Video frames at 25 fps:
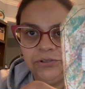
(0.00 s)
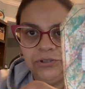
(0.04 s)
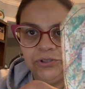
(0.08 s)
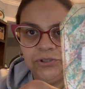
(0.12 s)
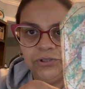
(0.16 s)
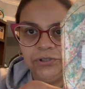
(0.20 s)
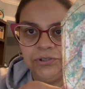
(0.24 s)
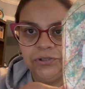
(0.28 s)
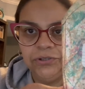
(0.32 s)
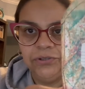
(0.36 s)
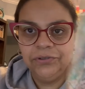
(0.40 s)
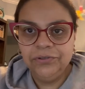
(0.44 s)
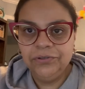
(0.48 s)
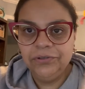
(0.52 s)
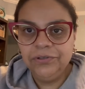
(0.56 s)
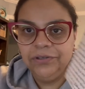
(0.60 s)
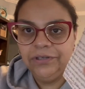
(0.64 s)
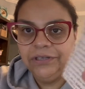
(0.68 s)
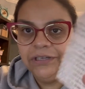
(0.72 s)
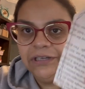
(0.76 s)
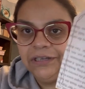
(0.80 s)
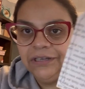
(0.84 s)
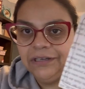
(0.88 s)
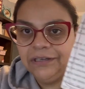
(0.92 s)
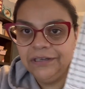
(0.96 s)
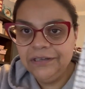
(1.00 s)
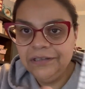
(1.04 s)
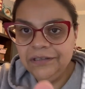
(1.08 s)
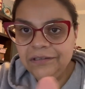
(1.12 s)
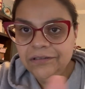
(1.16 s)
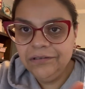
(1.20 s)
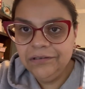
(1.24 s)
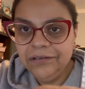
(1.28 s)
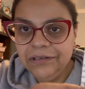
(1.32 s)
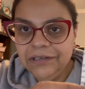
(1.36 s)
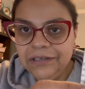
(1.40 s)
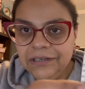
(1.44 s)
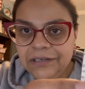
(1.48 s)
journal. Look at,
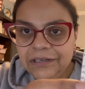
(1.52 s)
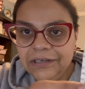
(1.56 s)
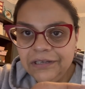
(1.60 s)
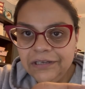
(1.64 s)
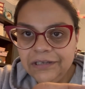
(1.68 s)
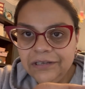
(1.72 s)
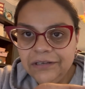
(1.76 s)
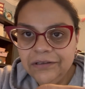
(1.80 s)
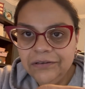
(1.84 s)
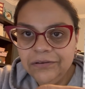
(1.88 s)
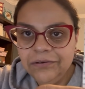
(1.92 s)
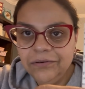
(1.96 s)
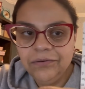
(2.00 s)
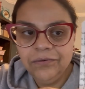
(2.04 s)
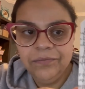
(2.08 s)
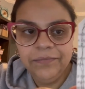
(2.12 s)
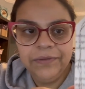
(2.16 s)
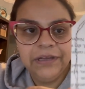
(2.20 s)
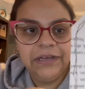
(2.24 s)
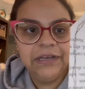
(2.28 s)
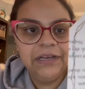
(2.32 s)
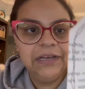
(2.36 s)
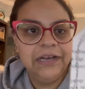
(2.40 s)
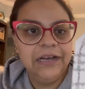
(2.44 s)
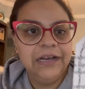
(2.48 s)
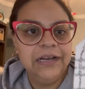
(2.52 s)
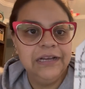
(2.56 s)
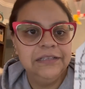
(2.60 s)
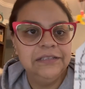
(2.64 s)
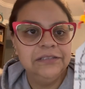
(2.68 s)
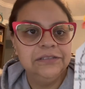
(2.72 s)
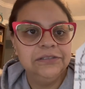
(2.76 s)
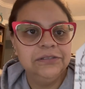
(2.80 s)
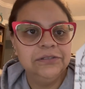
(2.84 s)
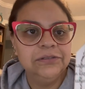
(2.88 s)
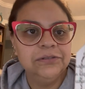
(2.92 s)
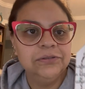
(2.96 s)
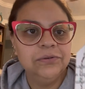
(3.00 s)
look at. Oh my God,
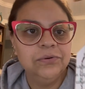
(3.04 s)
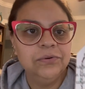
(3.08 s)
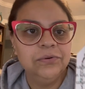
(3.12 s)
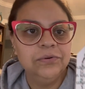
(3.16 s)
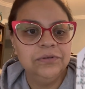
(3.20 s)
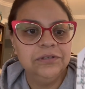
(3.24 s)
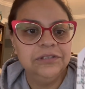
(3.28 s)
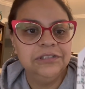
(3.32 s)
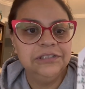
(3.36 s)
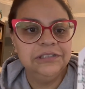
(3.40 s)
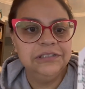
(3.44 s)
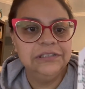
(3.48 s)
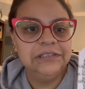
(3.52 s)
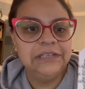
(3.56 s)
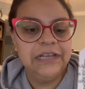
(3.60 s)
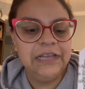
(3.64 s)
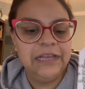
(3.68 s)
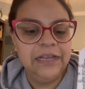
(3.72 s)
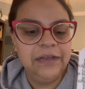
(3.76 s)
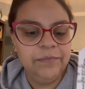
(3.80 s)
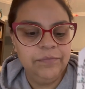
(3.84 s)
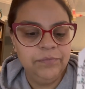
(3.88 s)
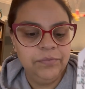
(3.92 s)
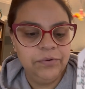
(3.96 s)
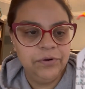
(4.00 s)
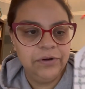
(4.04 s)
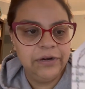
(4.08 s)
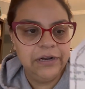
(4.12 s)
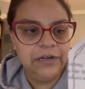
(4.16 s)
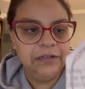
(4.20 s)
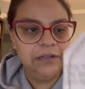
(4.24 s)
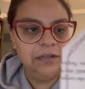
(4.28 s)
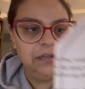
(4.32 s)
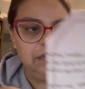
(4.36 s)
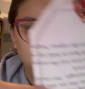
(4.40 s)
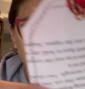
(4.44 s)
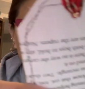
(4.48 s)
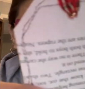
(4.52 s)
this is gorgeous. Amber, I
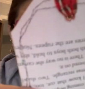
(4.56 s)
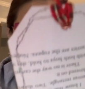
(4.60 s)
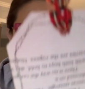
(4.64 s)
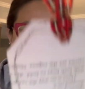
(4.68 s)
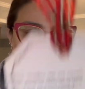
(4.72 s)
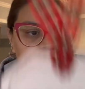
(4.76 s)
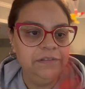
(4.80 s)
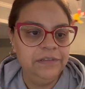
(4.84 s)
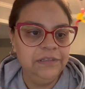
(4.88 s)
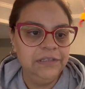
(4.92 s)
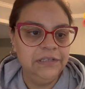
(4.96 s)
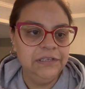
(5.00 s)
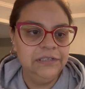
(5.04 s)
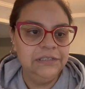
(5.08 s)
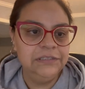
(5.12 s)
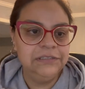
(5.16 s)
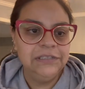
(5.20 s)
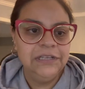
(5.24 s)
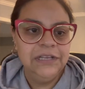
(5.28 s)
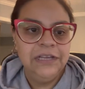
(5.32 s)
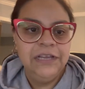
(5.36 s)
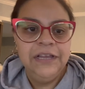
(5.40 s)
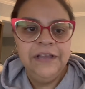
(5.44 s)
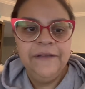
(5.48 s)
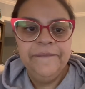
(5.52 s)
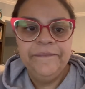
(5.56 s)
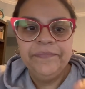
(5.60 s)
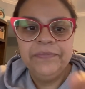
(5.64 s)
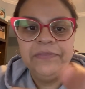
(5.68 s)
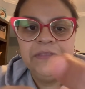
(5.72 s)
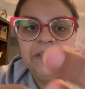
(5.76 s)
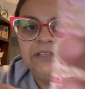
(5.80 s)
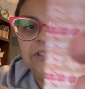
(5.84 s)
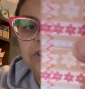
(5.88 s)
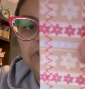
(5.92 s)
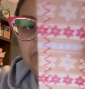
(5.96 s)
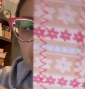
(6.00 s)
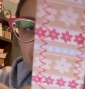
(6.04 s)
love this.
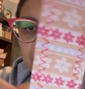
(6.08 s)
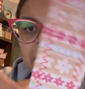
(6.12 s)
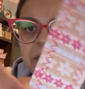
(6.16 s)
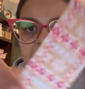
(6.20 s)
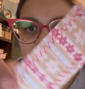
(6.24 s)
Then she made